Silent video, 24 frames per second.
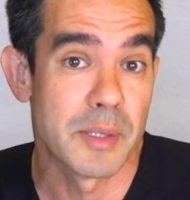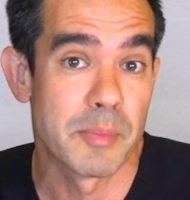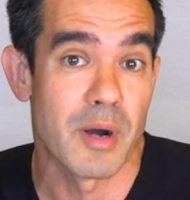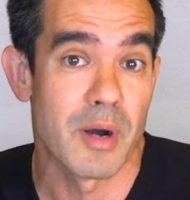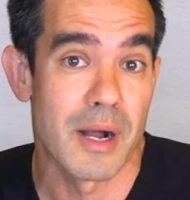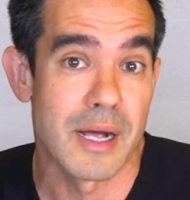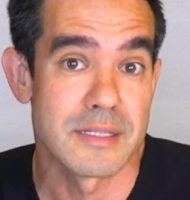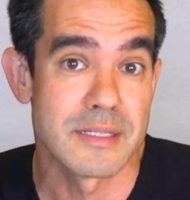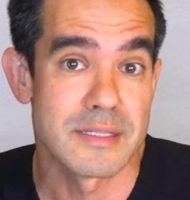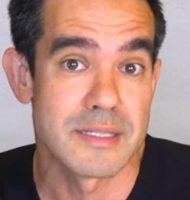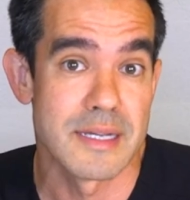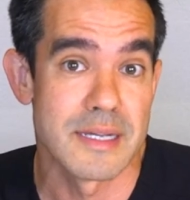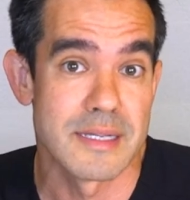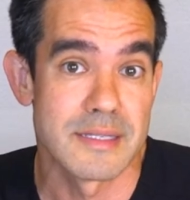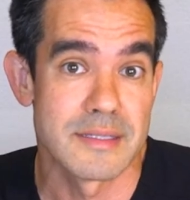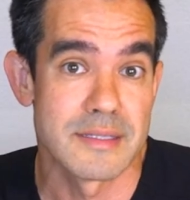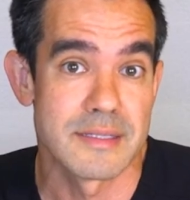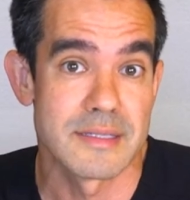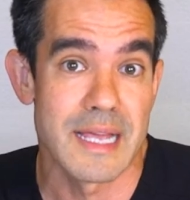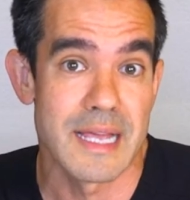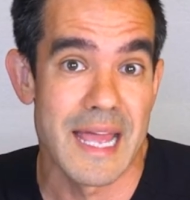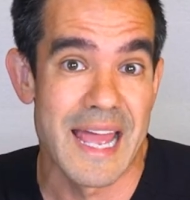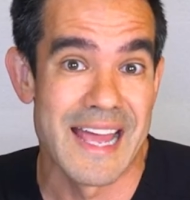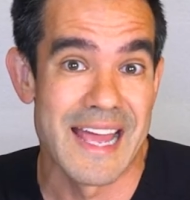
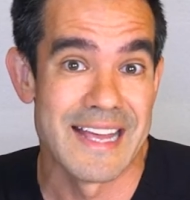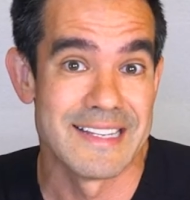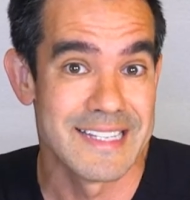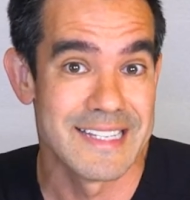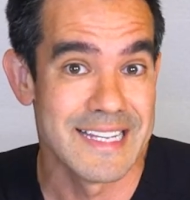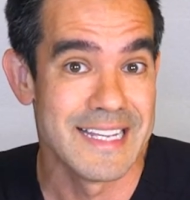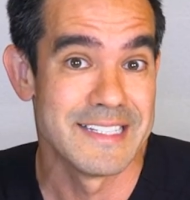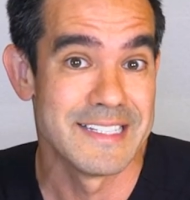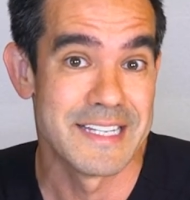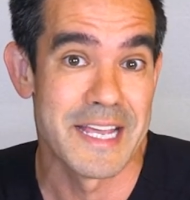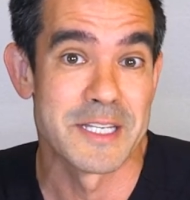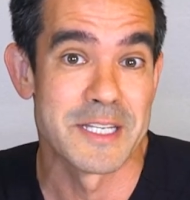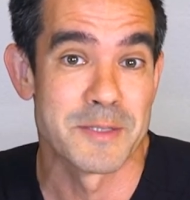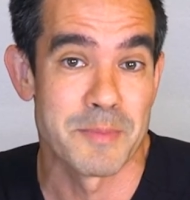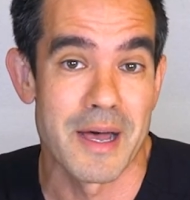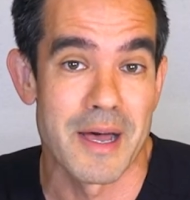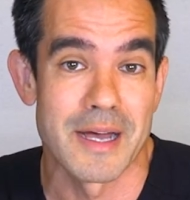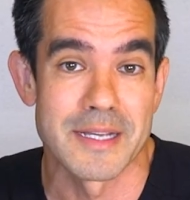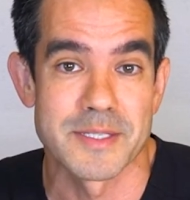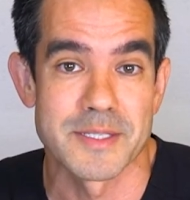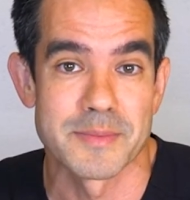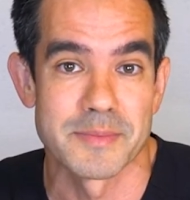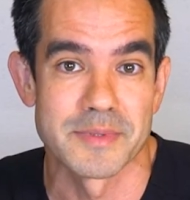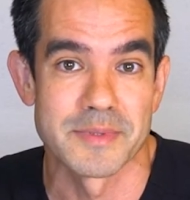process as easy as
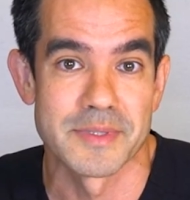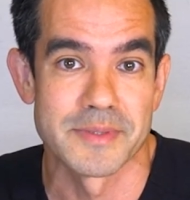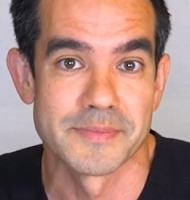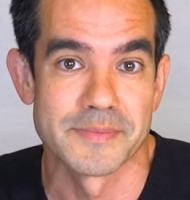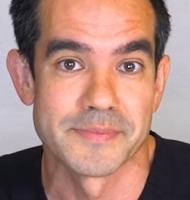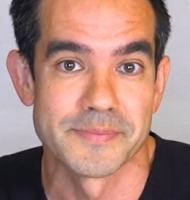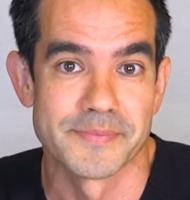possible.